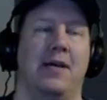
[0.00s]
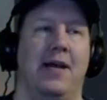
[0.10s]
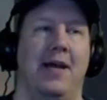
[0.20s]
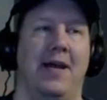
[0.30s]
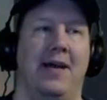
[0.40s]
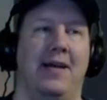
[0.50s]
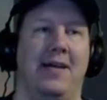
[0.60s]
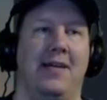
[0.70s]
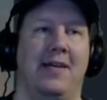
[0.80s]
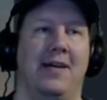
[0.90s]

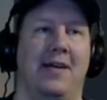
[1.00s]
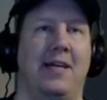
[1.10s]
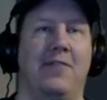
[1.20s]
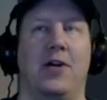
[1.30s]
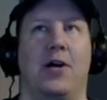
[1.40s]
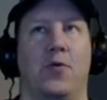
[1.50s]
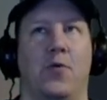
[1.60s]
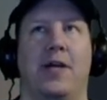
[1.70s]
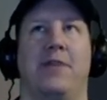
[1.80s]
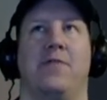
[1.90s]
And even on
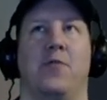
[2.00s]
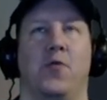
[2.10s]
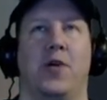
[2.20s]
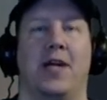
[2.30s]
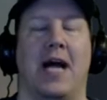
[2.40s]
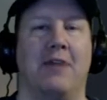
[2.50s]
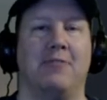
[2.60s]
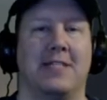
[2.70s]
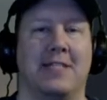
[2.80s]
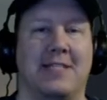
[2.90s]
Rift, where I
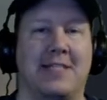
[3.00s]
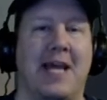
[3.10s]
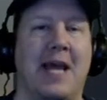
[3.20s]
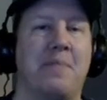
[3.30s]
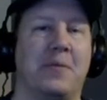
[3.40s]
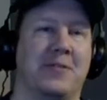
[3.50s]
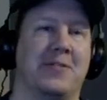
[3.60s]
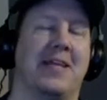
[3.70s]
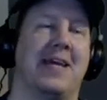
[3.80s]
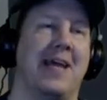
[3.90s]
was a staple
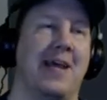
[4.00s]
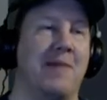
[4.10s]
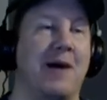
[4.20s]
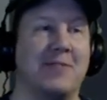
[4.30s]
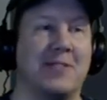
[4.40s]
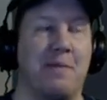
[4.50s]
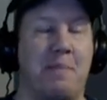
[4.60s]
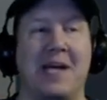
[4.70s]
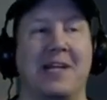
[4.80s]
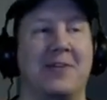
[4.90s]
to that game, I was a
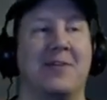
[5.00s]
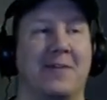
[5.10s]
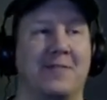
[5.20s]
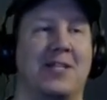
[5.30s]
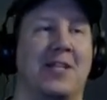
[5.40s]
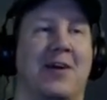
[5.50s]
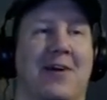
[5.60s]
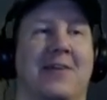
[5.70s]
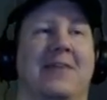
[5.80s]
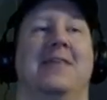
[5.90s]
pillar of
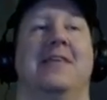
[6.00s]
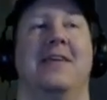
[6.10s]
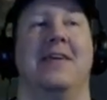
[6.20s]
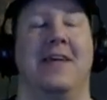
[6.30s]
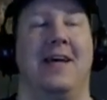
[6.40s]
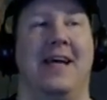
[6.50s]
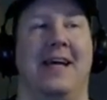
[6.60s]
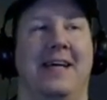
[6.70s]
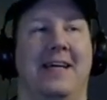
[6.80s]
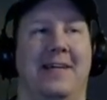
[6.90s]
Telara
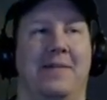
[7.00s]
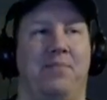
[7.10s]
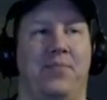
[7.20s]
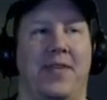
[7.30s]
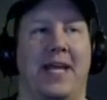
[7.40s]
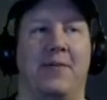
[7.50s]
and they